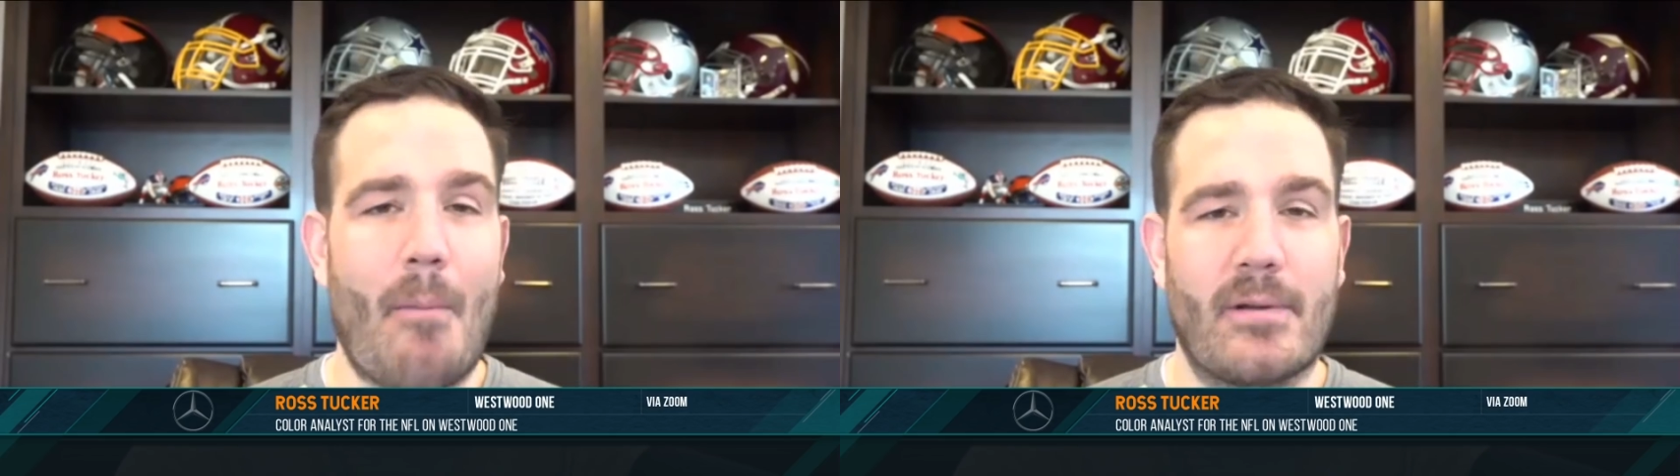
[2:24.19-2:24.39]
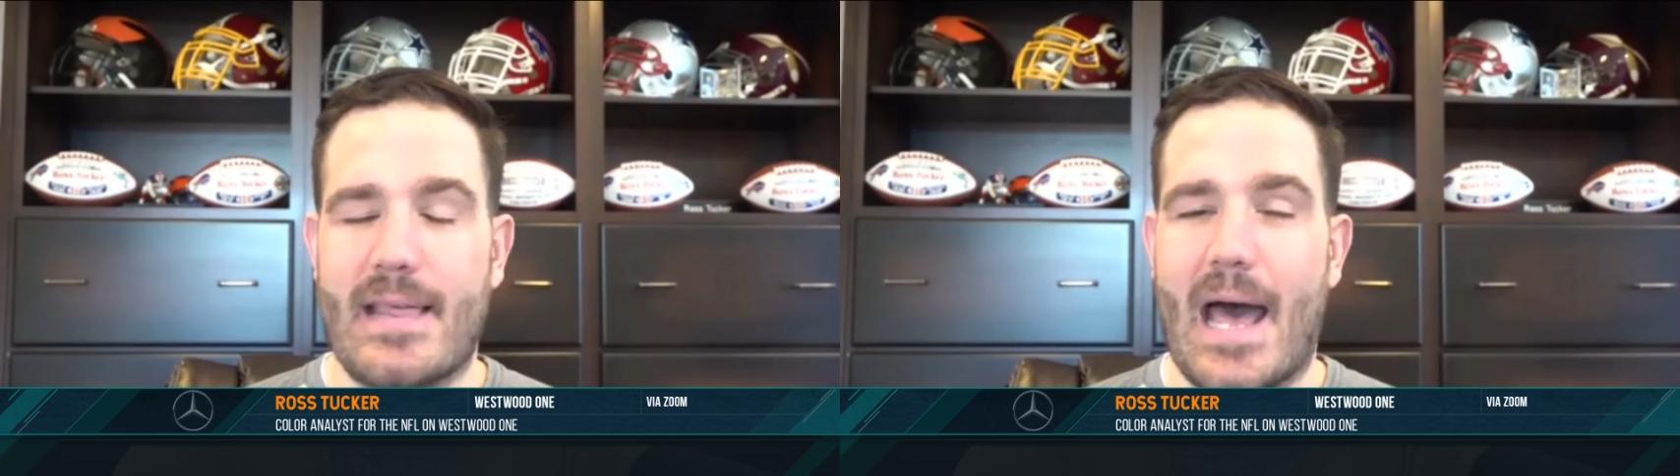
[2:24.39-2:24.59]

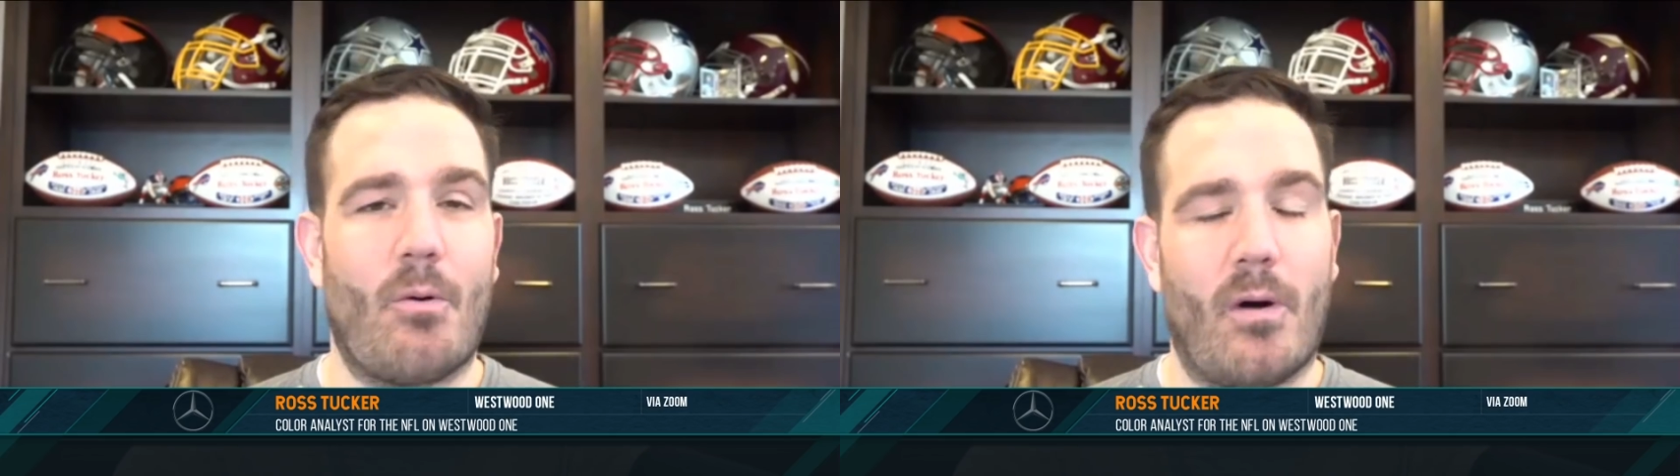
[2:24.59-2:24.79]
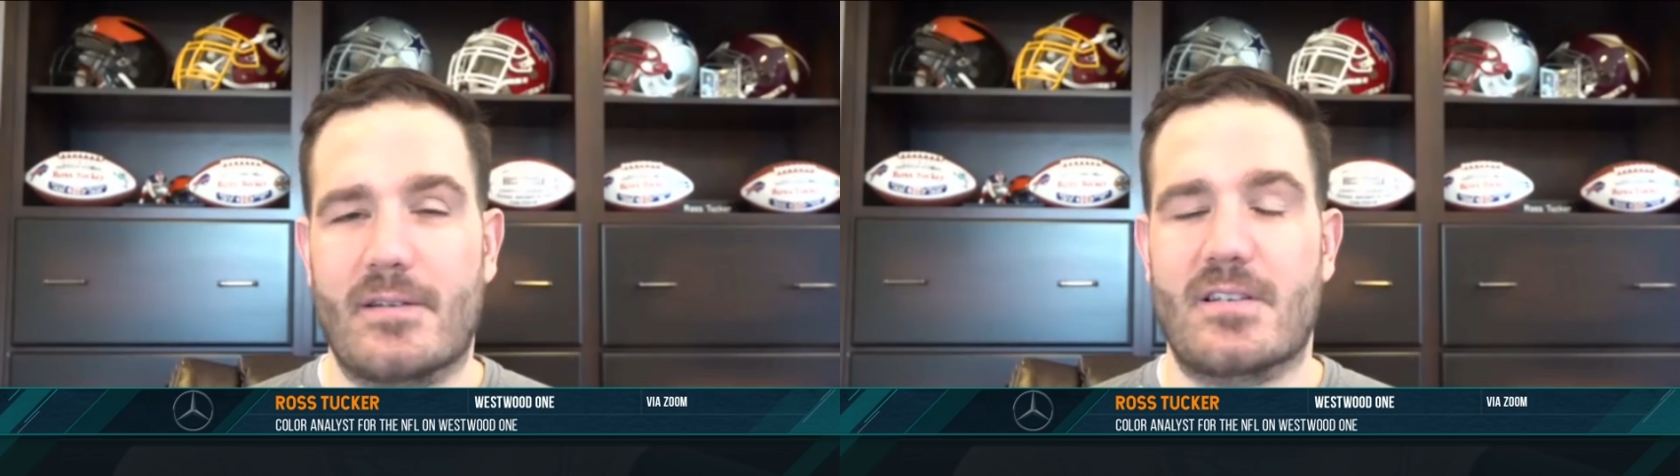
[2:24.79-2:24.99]
with that
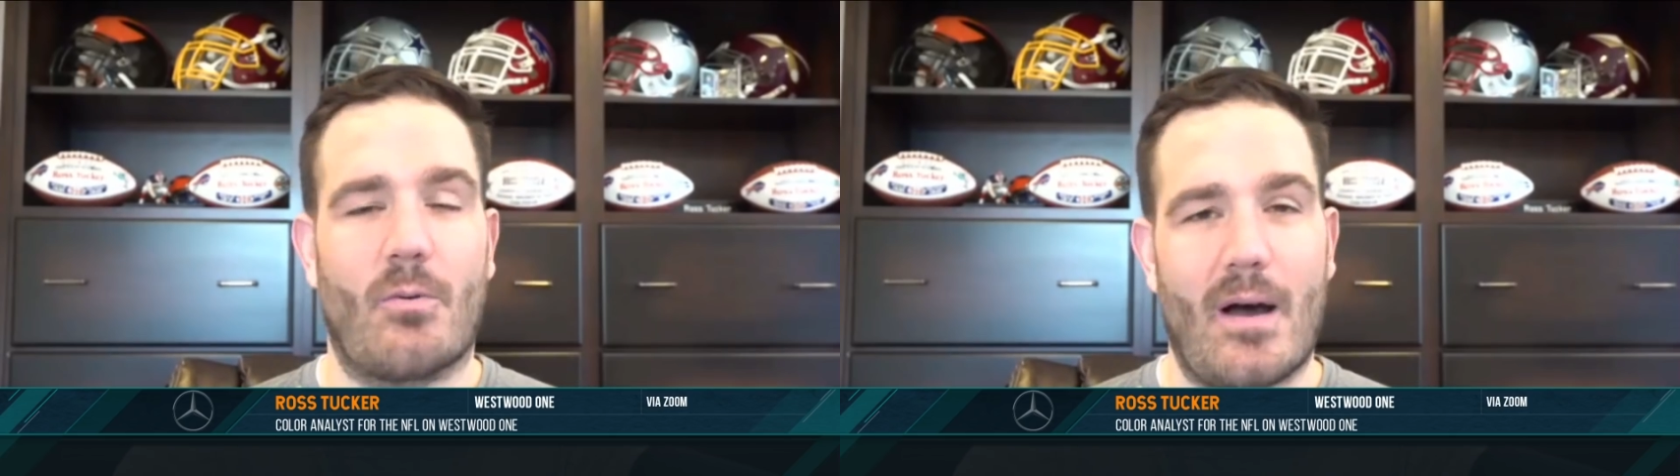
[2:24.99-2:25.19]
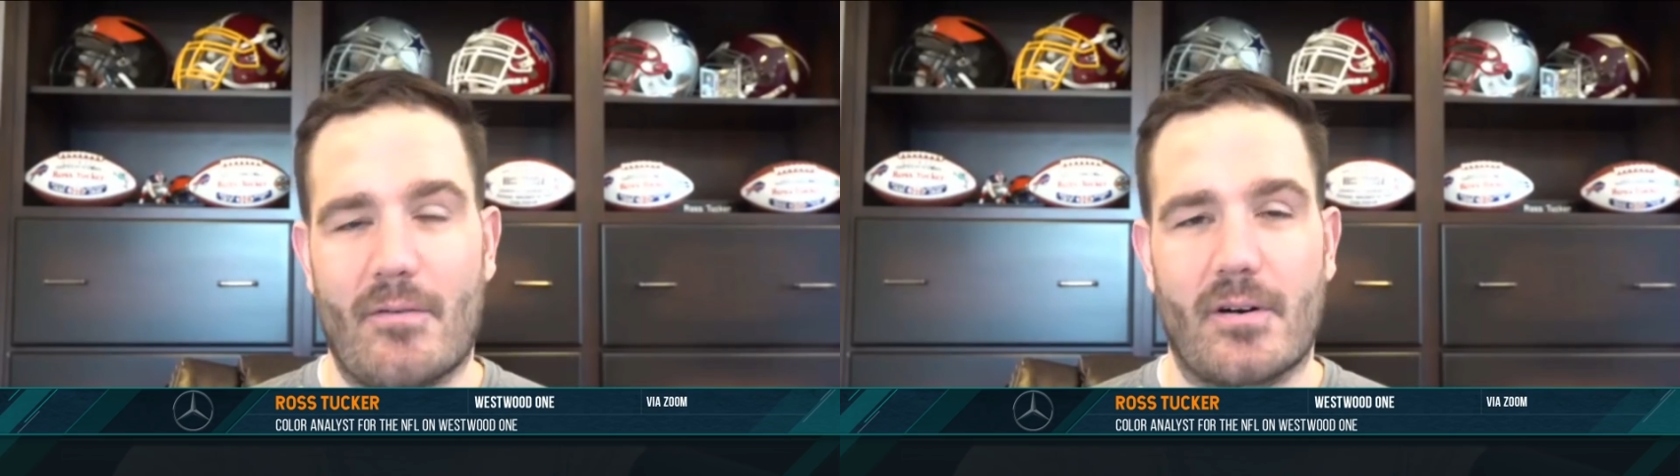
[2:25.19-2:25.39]

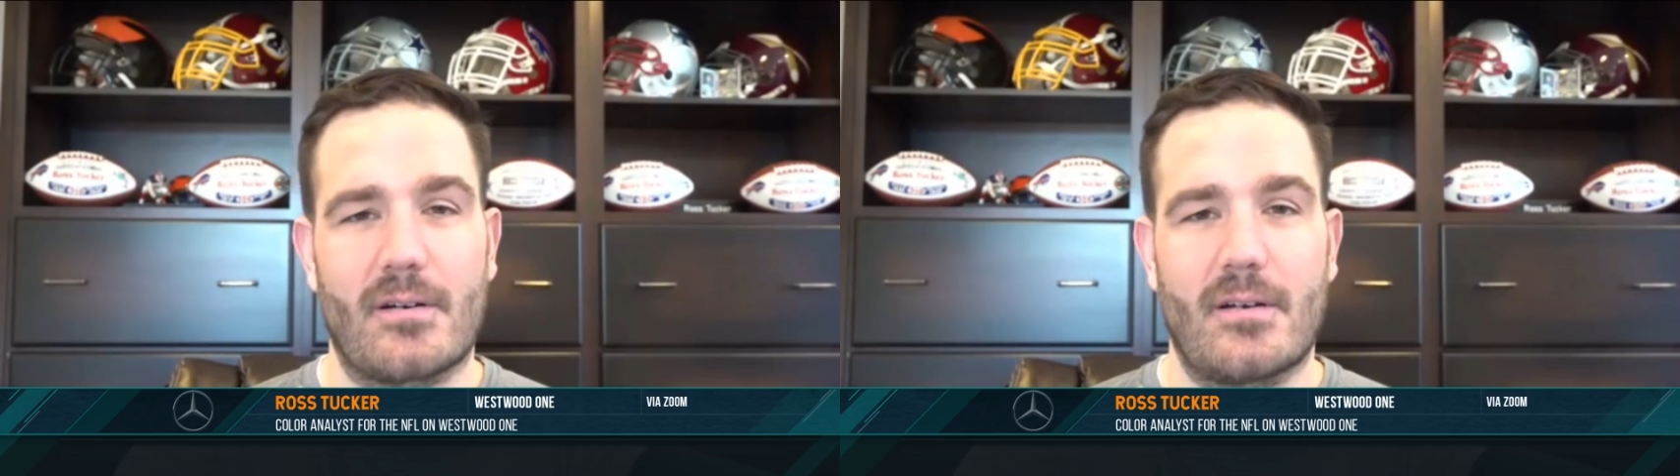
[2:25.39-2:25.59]
whatsoever.